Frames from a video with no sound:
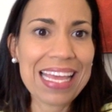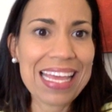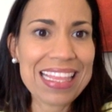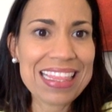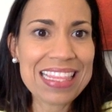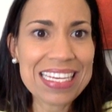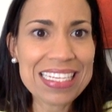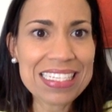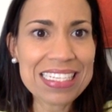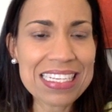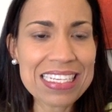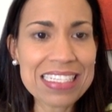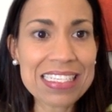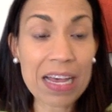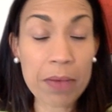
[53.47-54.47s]
this
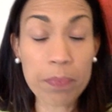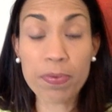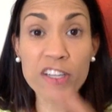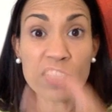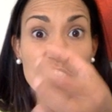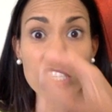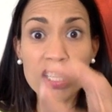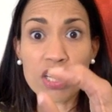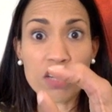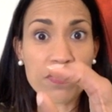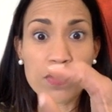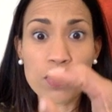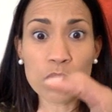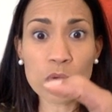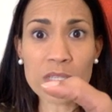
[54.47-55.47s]
is a bundle of
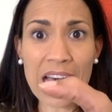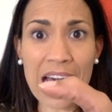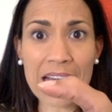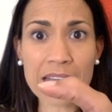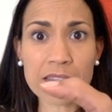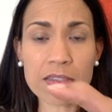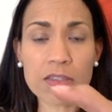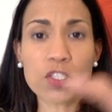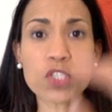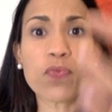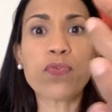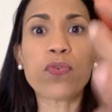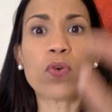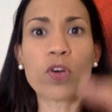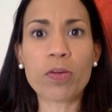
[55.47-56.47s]
those axons
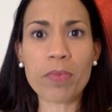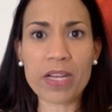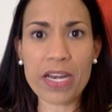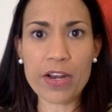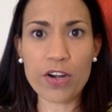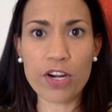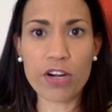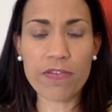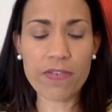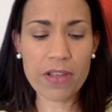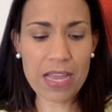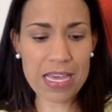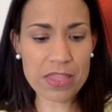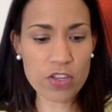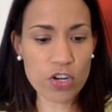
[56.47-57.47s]
form a nerve,
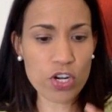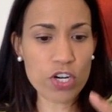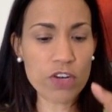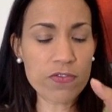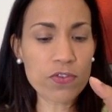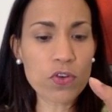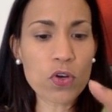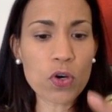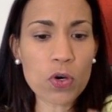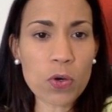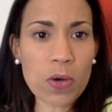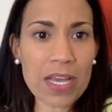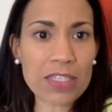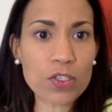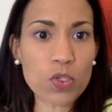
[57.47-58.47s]
and the nerve go
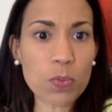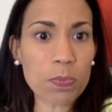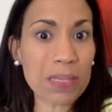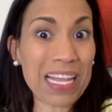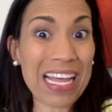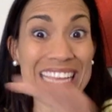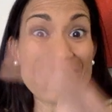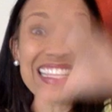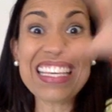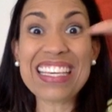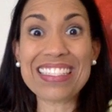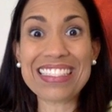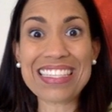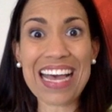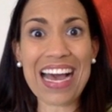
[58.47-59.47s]
and supply the
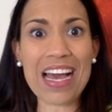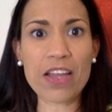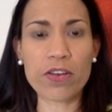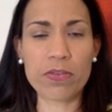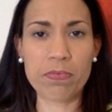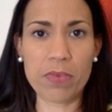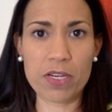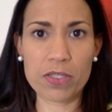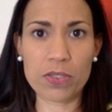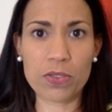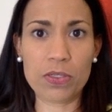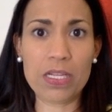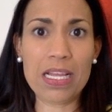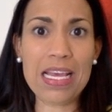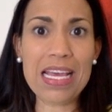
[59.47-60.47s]
entire muscle,